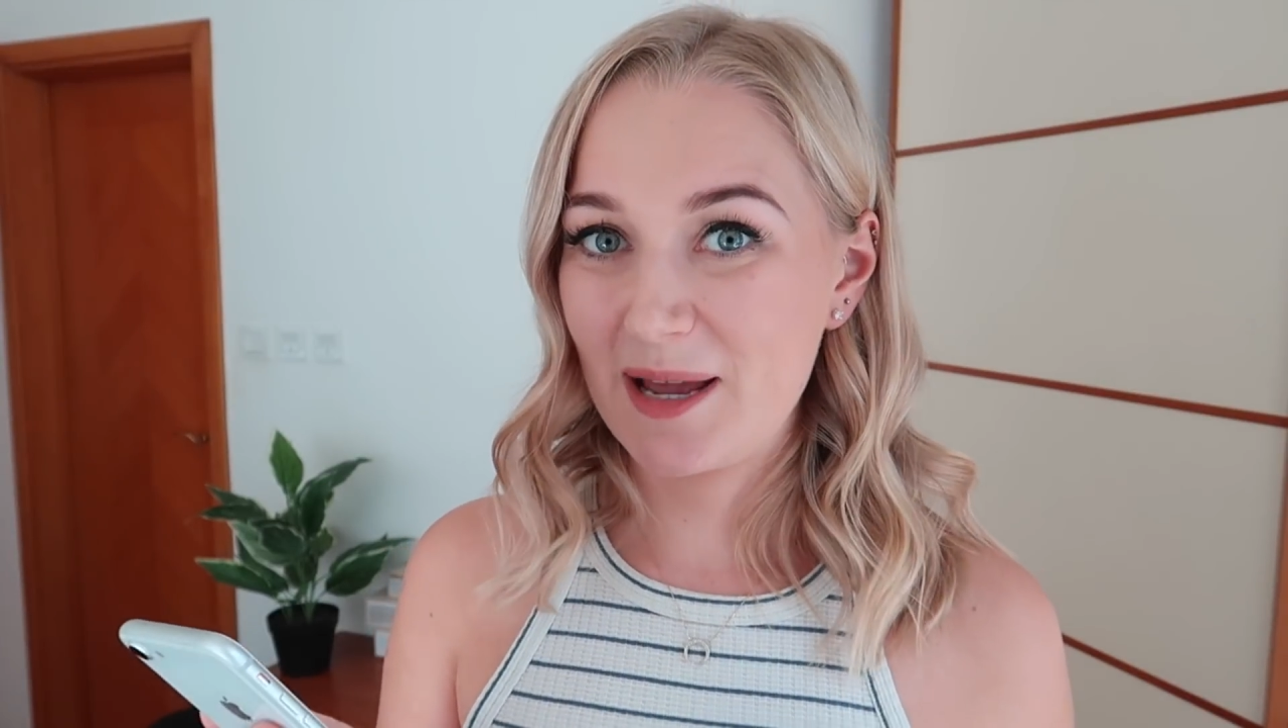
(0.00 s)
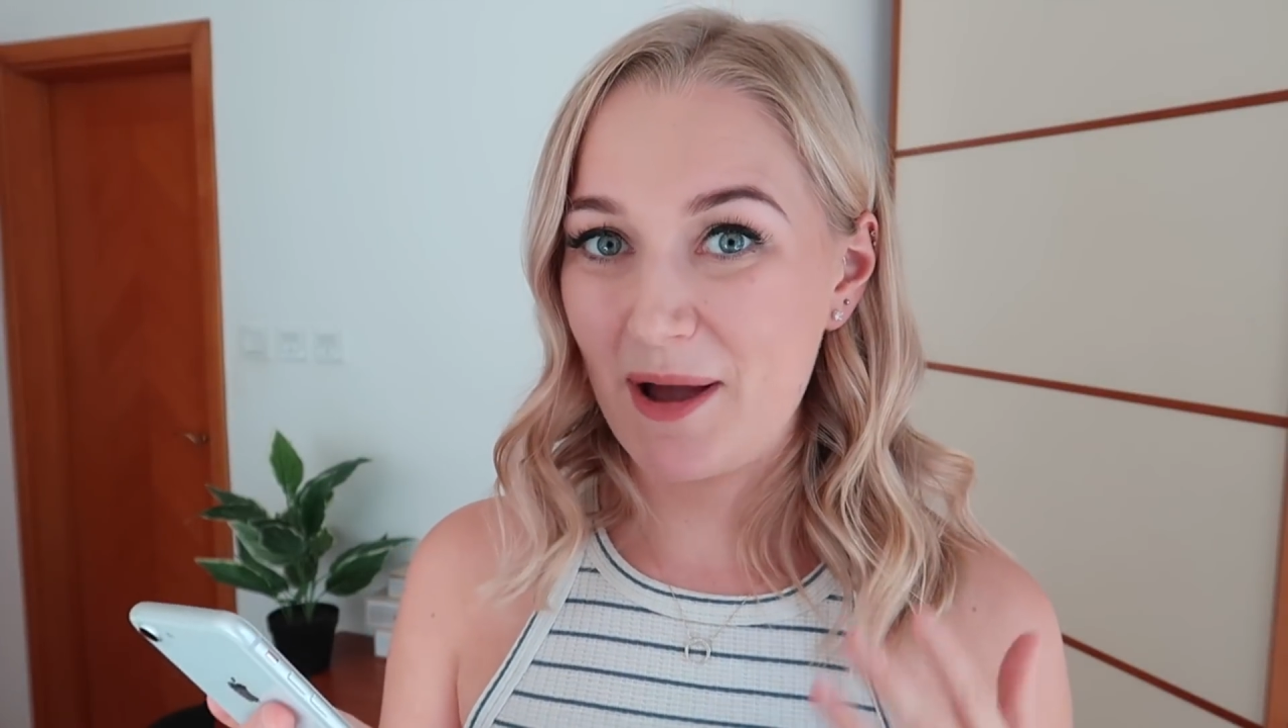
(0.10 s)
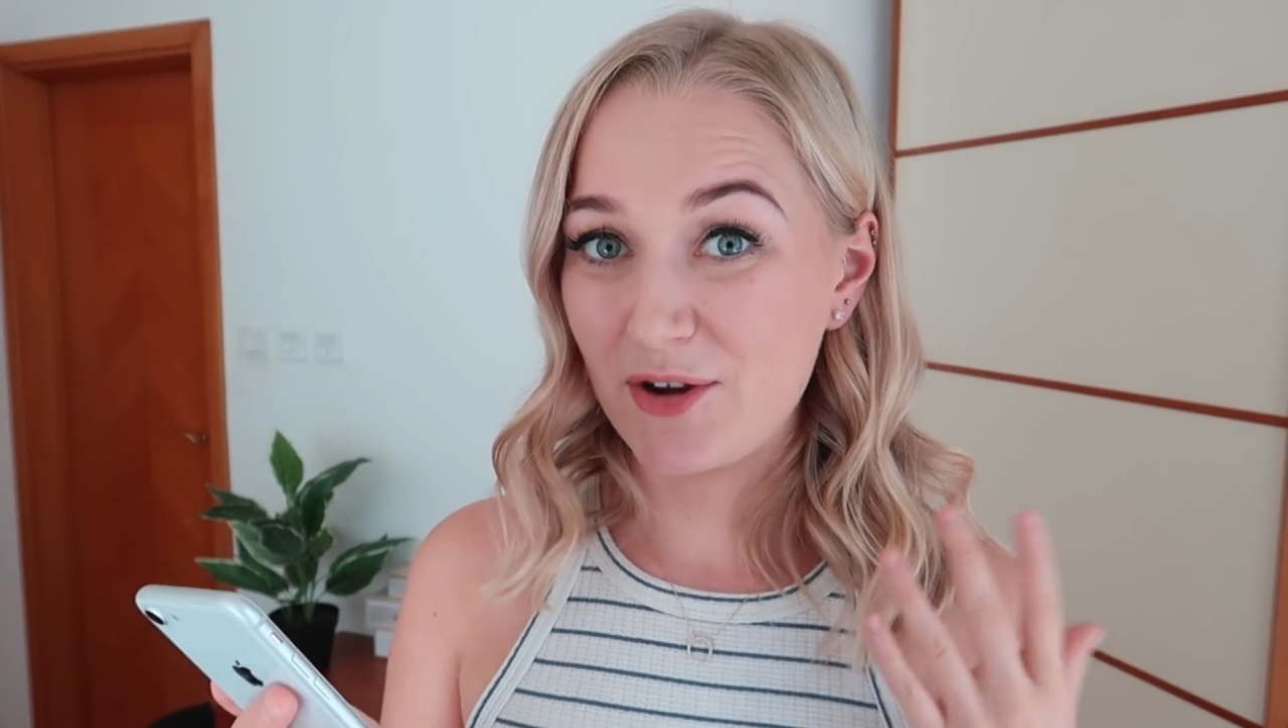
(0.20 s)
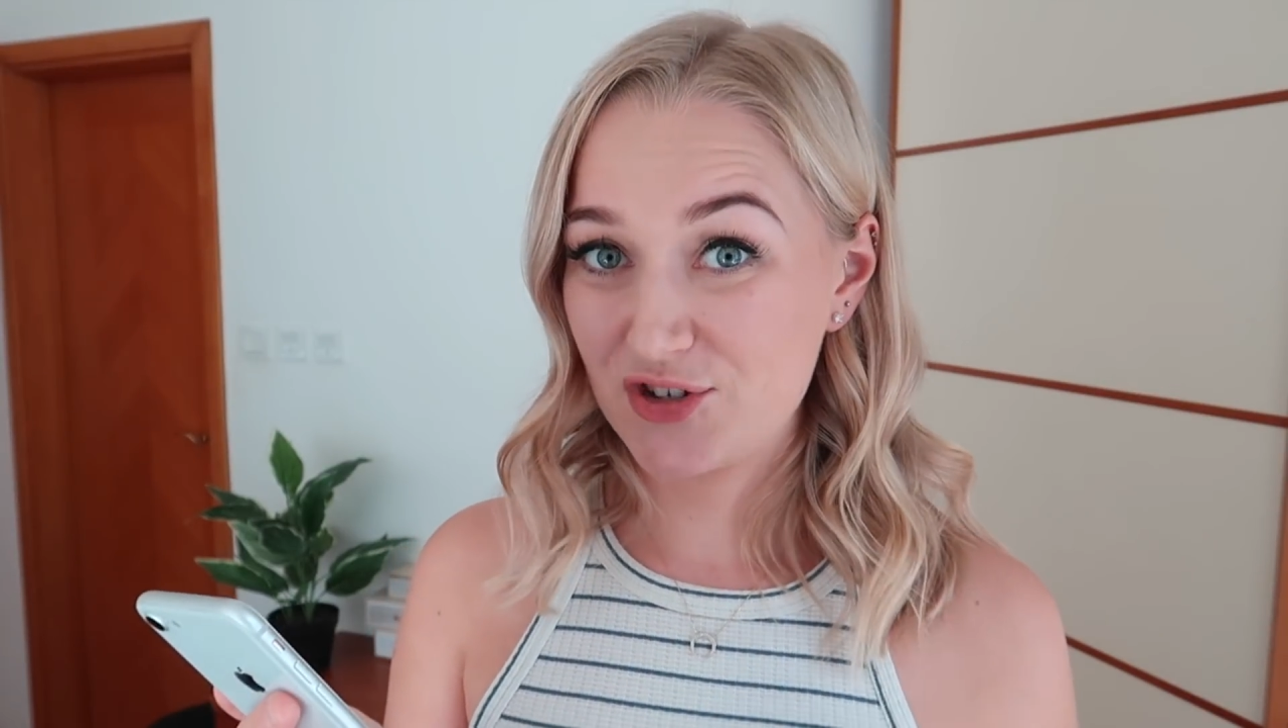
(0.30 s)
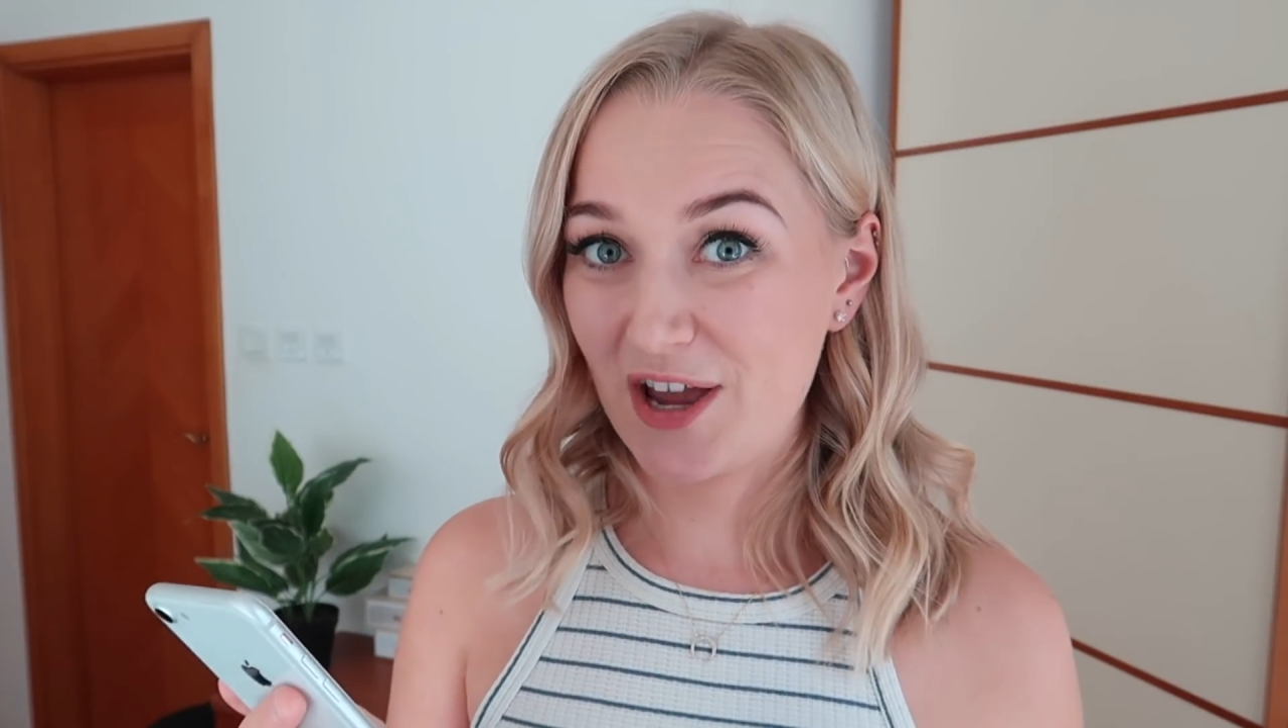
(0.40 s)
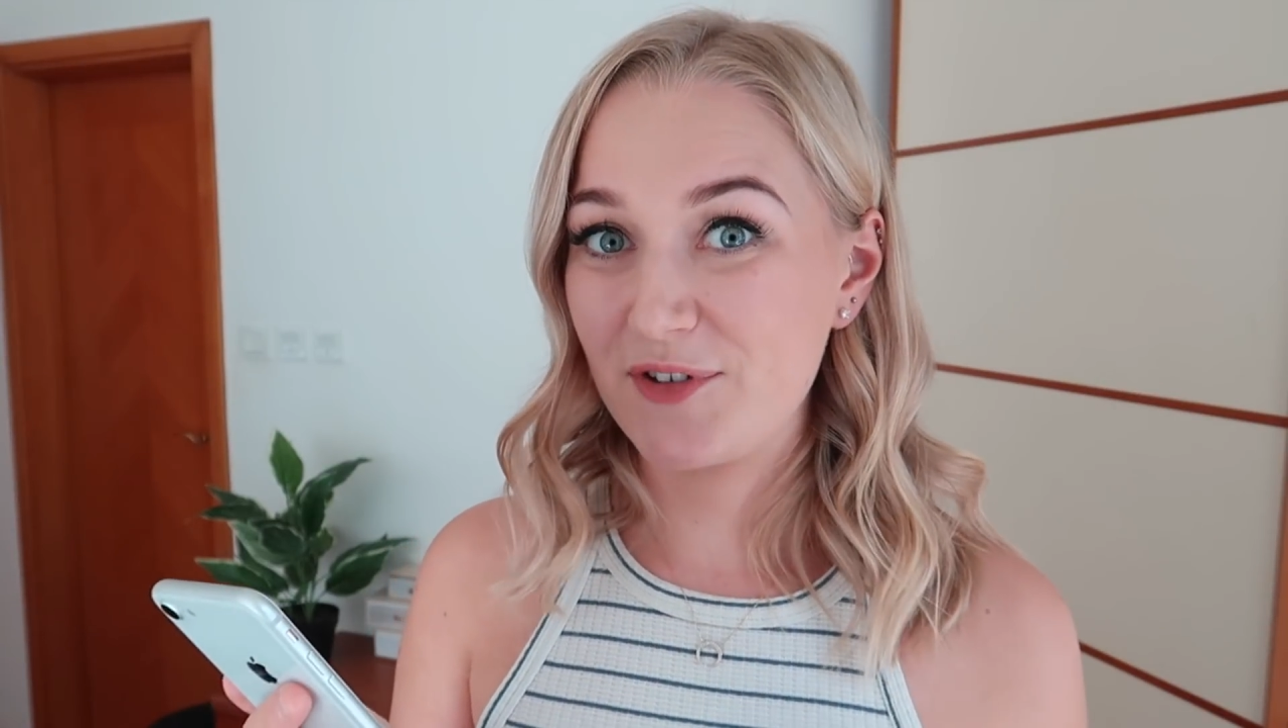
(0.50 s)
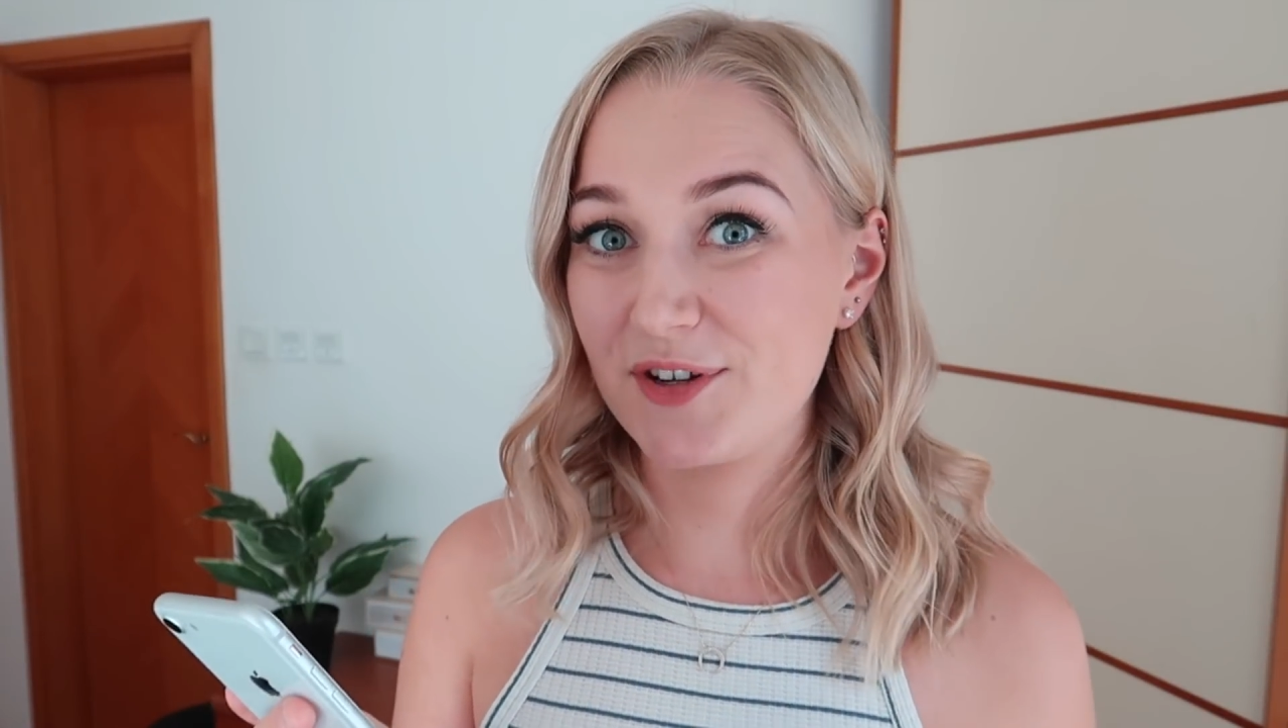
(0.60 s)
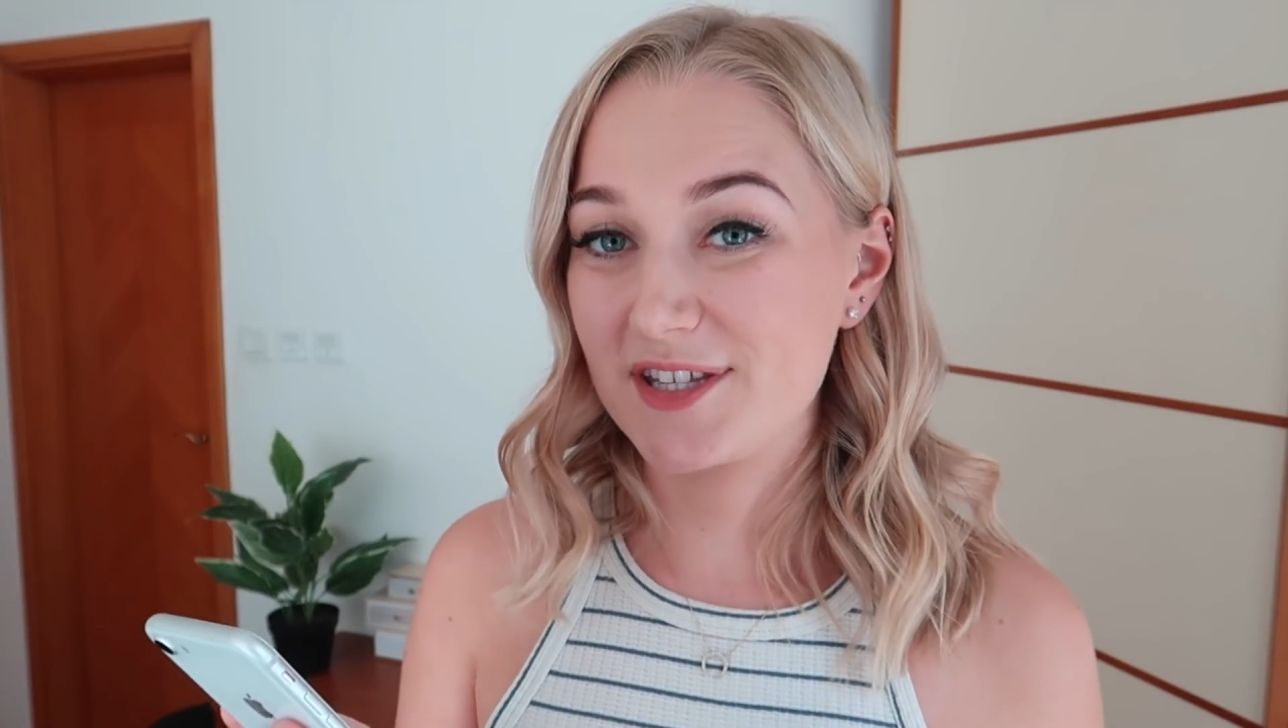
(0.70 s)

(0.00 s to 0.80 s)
about Sheffield